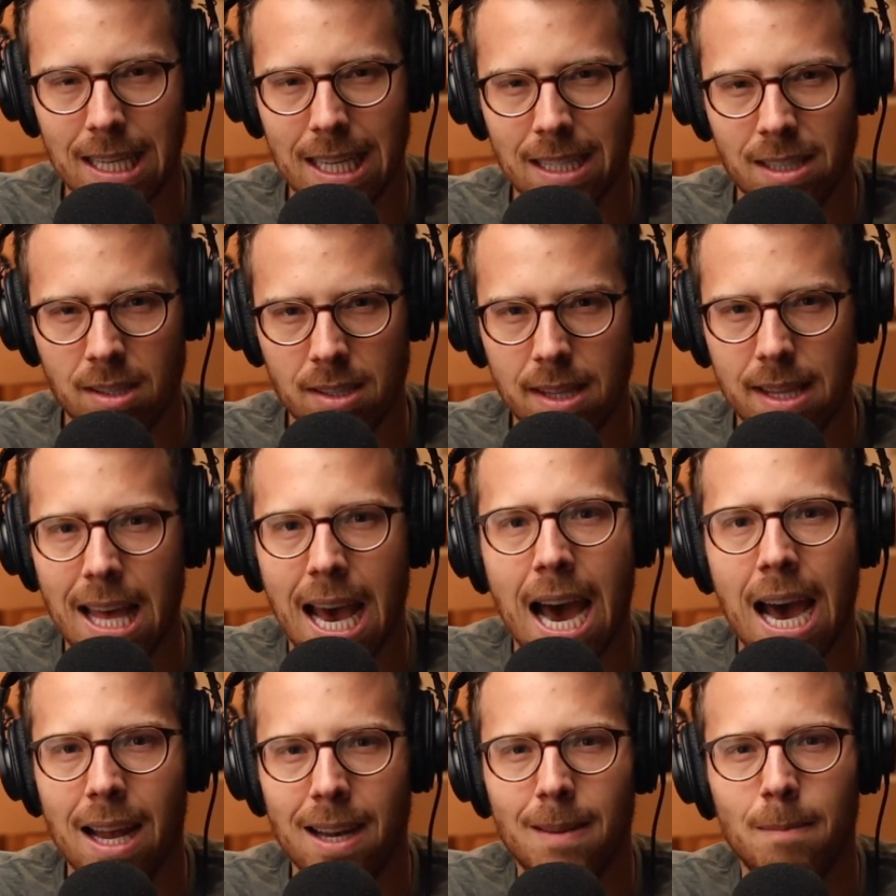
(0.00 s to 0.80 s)
It's
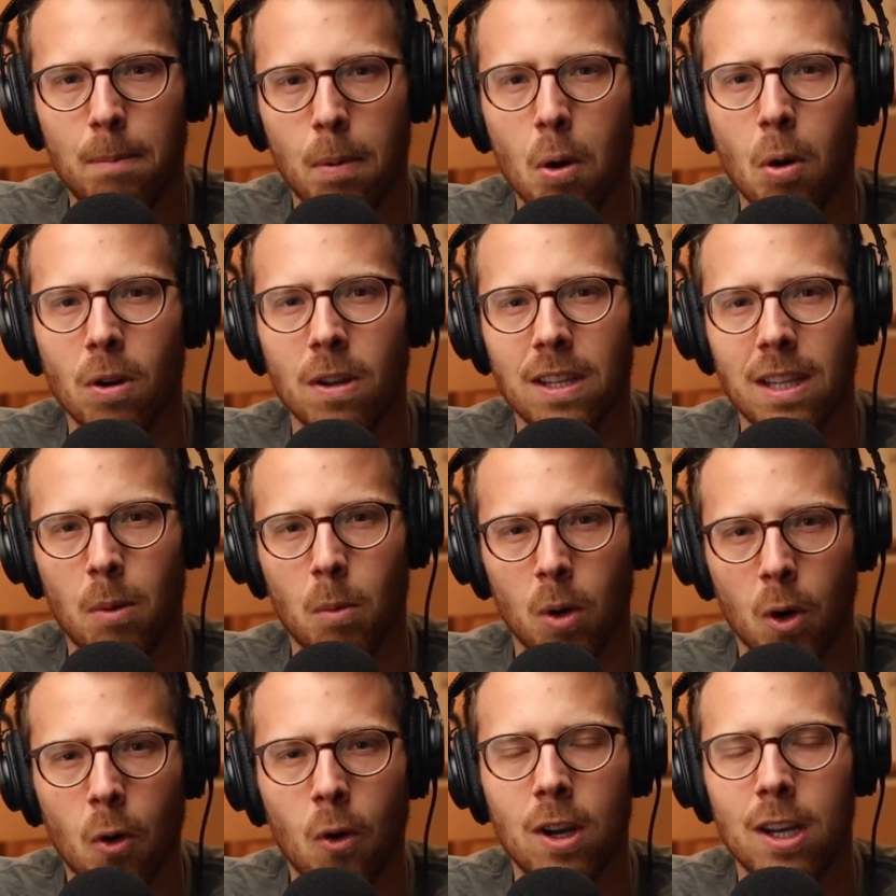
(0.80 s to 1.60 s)
that important that
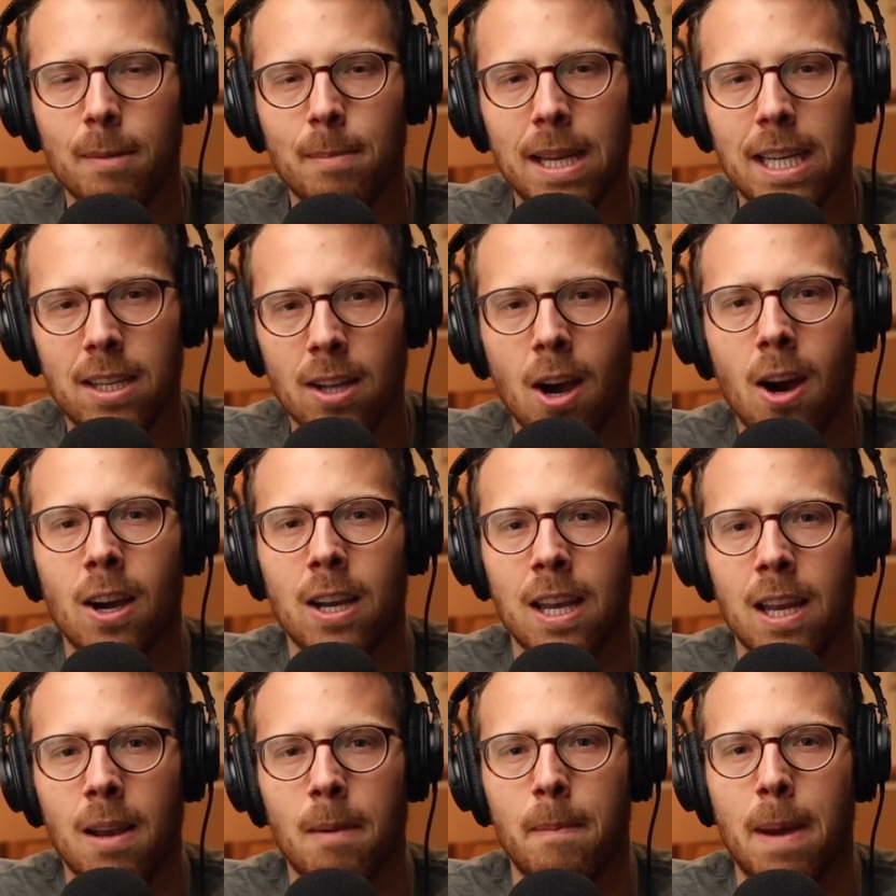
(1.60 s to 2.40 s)
we're going to be
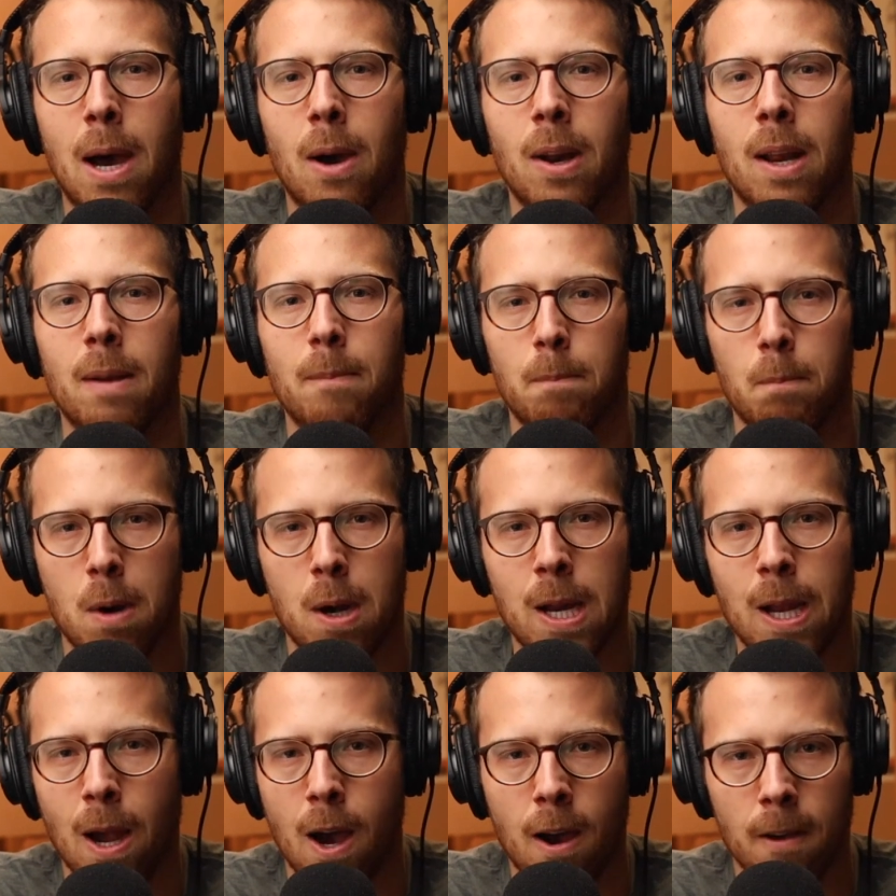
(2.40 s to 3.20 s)
talking about it
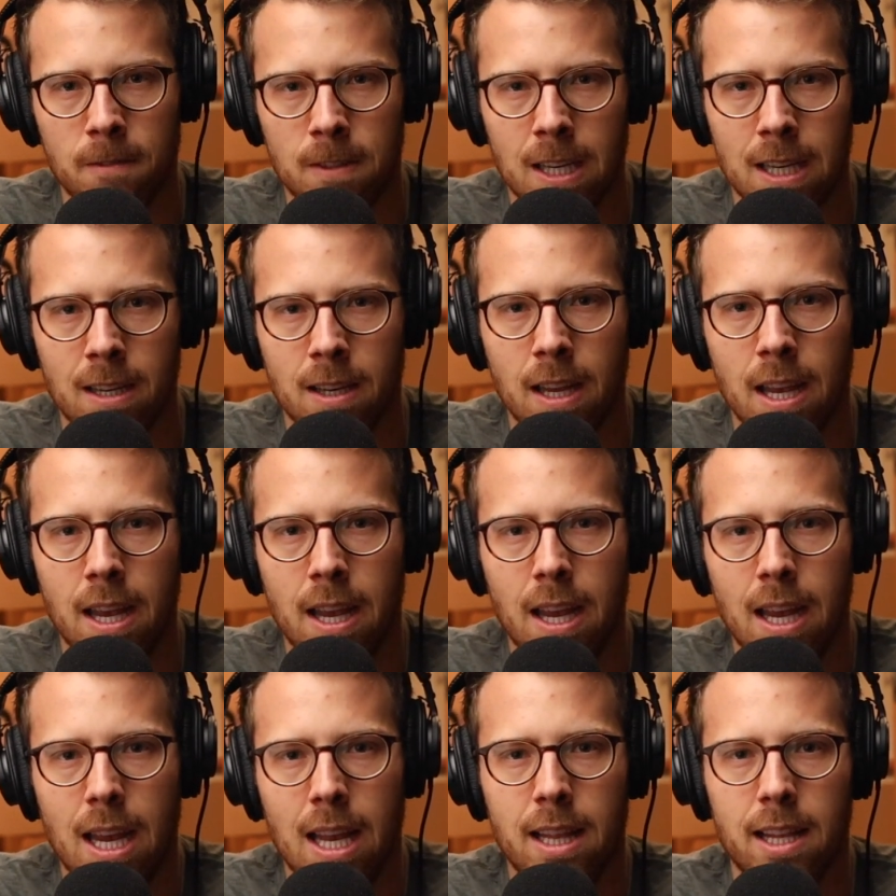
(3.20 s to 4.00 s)
pretty often
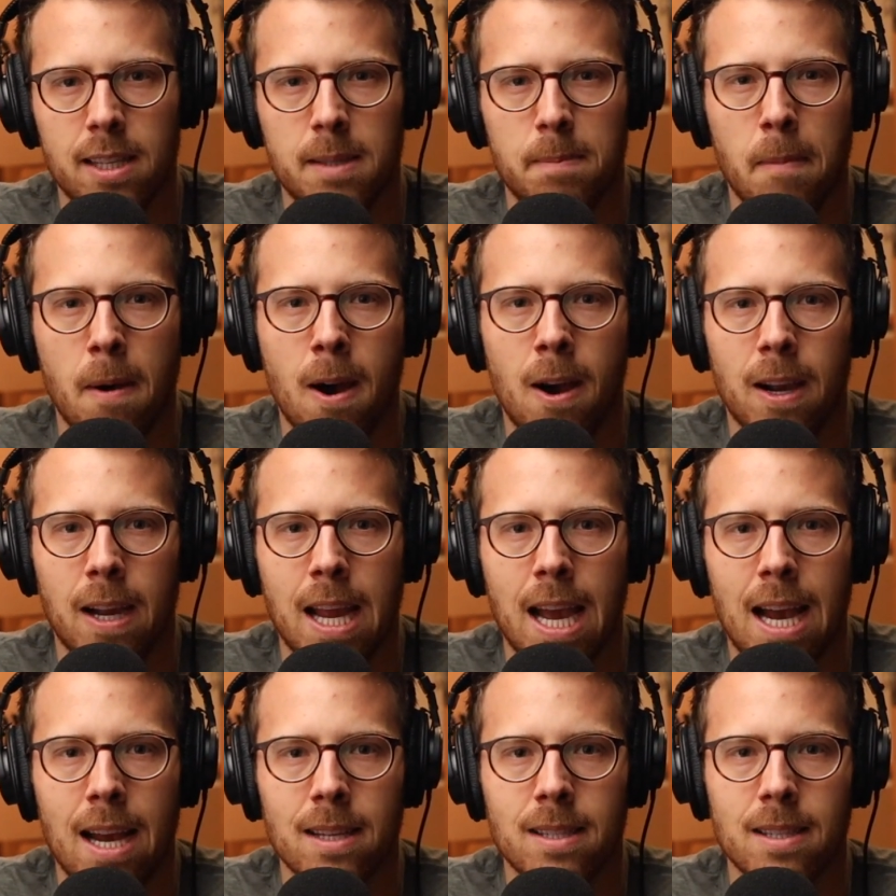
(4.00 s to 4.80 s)
in this
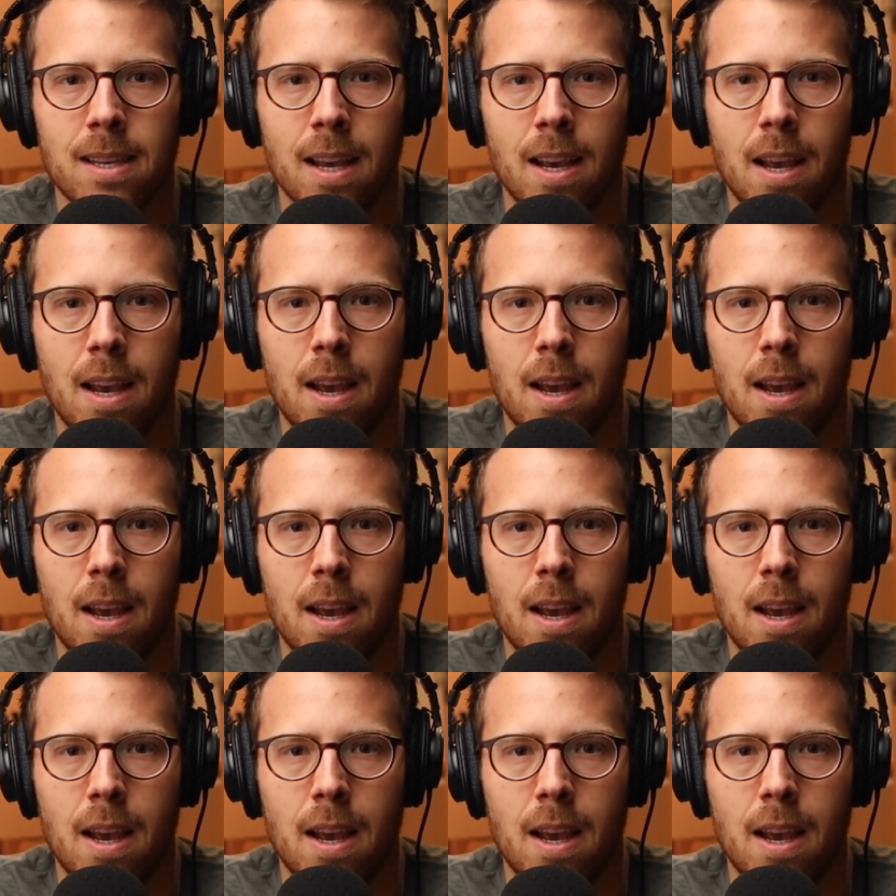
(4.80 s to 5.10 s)
podcast.